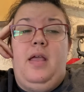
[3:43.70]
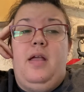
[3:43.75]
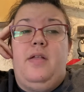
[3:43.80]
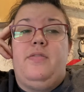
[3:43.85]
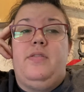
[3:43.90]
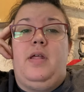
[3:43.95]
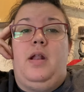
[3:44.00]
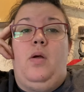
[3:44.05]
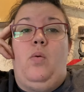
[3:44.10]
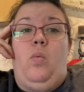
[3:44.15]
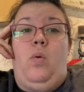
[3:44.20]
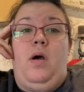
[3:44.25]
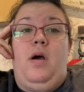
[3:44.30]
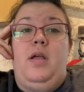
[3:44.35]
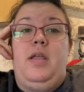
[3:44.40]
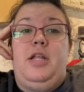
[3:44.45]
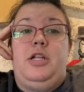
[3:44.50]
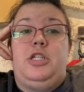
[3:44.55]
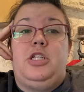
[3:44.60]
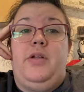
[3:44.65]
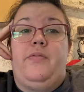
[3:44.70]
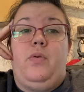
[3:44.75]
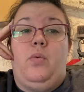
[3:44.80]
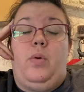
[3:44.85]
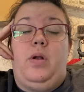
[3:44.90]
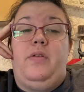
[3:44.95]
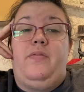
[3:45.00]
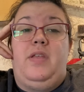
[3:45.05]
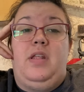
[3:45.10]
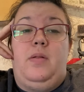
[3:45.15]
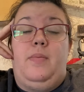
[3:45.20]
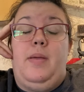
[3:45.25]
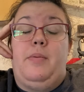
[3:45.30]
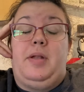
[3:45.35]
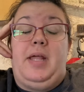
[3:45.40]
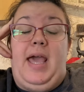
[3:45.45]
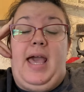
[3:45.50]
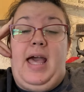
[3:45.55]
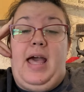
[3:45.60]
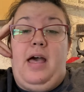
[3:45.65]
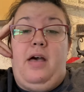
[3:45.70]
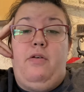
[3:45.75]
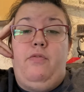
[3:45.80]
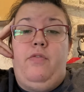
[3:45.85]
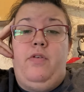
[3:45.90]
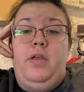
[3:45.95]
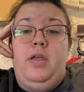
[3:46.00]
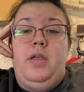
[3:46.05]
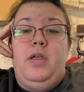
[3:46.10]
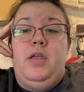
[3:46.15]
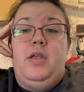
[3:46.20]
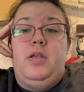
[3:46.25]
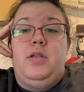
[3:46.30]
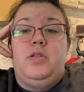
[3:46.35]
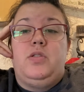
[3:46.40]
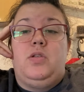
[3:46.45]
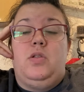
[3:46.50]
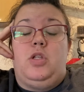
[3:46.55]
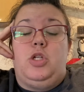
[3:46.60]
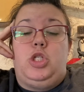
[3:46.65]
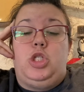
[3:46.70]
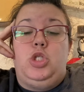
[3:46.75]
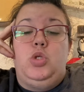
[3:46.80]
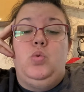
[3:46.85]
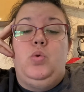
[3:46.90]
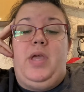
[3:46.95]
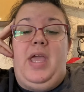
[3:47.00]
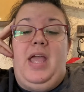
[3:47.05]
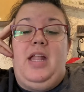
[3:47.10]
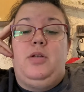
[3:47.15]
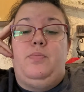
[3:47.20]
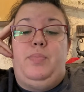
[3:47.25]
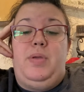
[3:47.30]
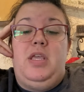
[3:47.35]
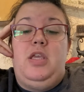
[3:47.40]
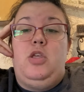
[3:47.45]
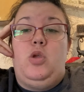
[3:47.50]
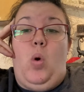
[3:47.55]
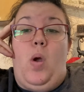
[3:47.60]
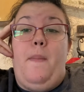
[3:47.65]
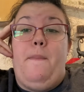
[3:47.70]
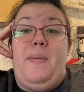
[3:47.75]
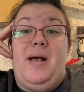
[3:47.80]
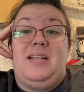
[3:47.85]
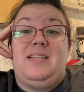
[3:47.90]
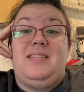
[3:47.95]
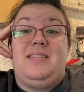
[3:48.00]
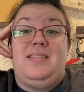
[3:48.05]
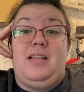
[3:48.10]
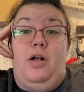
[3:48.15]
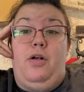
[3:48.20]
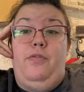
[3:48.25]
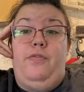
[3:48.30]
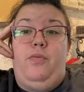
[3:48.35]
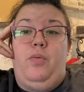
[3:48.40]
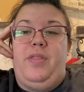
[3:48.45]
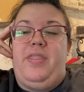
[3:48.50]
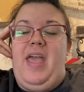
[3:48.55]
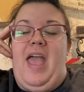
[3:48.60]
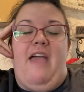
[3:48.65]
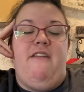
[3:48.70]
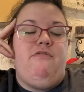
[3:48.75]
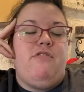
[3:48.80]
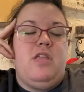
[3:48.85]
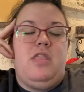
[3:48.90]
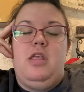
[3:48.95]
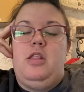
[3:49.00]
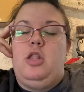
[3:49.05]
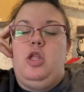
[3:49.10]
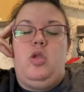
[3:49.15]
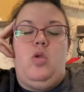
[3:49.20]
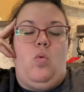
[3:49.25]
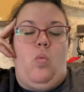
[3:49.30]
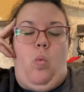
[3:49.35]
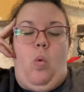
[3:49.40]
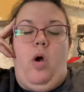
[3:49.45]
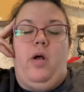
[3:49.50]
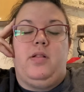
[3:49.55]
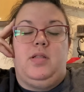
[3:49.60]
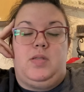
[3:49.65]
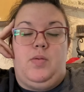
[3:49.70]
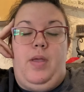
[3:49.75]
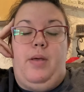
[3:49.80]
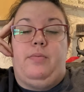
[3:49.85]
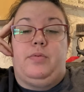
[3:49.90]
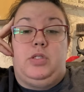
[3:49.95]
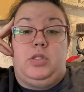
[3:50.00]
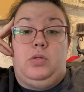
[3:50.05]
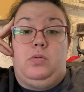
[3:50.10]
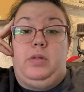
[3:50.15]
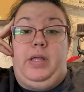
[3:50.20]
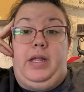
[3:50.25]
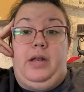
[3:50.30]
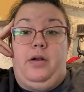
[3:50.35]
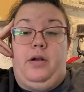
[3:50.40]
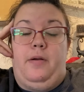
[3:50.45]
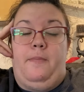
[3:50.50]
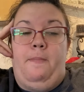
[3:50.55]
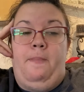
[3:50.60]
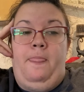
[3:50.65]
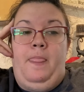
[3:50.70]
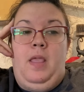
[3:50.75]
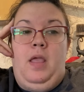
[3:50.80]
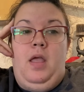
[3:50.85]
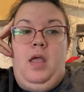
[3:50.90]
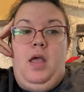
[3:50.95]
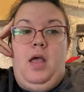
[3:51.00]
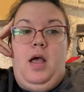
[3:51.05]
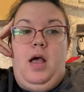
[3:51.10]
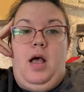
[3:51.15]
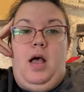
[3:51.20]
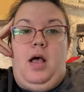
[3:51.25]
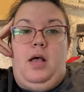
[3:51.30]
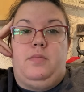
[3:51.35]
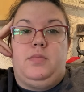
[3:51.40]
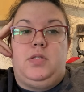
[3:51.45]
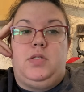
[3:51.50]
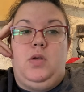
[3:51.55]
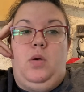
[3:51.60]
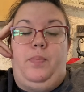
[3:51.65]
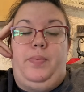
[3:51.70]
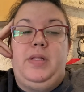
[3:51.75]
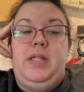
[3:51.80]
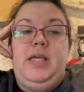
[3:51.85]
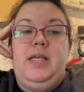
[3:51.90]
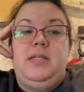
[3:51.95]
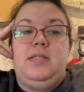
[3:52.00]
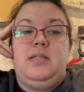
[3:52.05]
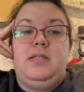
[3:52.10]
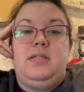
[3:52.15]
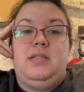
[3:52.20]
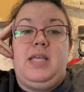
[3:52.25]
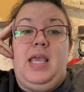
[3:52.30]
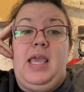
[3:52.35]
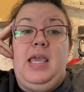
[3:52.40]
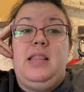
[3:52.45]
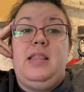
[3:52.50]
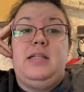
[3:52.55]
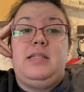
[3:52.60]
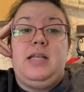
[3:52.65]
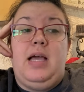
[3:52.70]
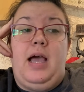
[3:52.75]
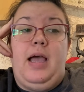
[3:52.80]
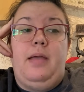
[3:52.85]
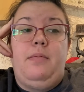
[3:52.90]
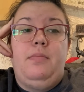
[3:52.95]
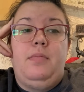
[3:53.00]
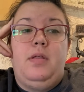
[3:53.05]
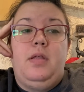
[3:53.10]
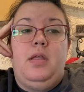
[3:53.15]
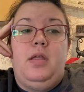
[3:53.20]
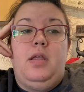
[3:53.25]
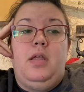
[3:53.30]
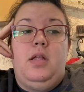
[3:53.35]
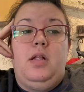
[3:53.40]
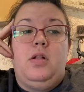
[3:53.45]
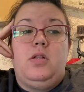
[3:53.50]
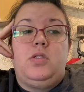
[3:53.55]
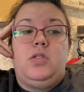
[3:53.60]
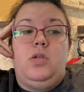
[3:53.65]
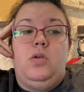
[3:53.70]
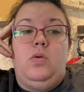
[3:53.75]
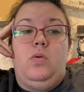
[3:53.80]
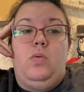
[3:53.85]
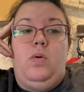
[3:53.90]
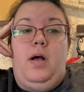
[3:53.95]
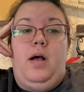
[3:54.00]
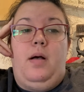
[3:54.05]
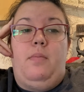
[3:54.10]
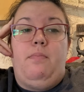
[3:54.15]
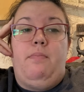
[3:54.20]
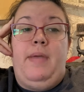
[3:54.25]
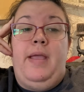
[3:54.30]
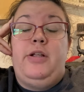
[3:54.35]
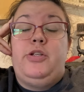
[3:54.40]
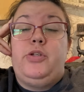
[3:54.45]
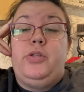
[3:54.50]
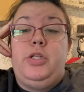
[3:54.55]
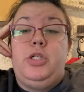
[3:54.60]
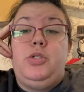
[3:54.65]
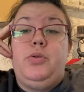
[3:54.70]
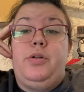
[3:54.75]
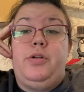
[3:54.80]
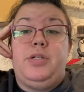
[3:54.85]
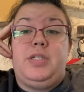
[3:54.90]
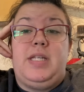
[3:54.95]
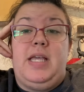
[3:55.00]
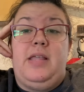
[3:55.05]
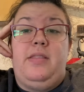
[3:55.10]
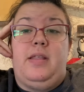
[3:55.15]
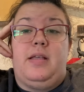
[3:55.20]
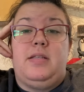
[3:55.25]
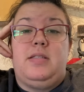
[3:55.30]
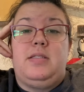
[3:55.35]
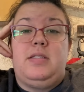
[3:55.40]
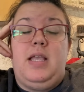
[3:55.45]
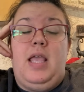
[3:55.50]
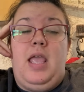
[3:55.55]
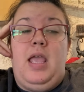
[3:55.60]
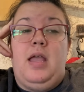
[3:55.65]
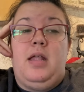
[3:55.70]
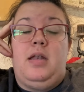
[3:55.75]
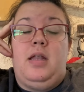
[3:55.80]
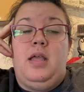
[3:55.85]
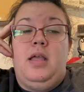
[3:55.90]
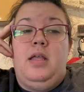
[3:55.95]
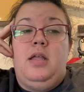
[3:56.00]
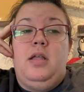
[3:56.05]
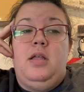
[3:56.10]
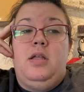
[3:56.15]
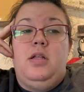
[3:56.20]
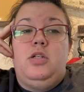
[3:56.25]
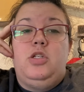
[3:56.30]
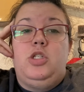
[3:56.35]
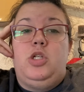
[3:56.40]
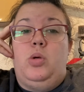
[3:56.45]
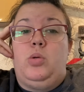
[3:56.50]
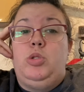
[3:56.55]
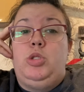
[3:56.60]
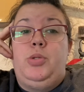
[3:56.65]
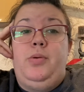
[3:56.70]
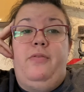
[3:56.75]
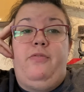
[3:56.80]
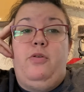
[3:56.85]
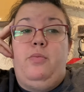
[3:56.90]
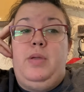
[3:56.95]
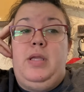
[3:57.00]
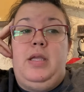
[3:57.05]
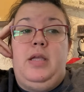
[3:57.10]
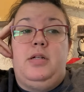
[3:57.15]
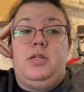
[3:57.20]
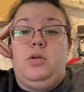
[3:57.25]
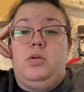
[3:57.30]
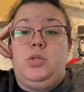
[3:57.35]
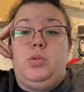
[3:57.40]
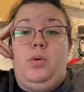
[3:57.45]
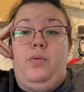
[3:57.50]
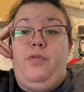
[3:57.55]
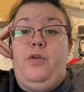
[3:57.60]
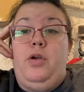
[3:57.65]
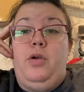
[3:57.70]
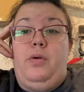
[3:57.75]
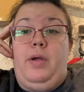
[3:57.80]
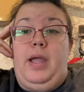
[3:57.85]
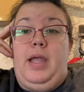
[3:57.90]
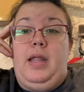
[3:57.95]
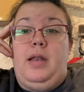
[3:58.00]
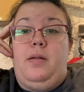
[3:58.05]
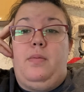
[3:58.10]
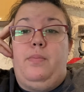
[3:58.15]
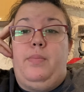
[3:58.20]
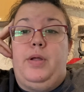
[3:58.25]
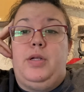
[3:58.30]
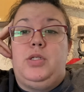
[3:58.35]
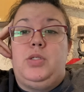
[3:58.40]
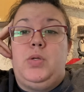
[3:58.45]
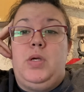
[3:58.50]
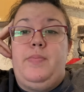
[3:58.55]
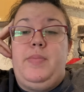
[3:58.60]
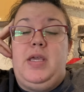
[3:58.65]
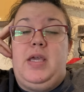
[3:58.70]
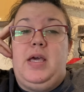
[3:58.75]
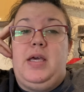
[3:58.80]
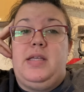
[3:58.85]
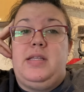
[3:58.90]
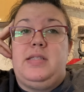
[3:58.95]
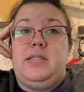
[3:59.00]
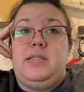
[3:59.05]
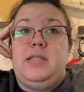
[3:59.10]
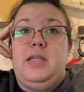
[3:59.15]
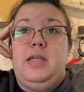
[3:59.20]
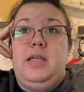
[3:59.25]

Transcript: that I want each and every one of you to be able to have so that you can be your best self with everything that you want to be able to do later. So please take the time to make sure that you understand this, and don't do it for me and don't do it for a grade, but do it because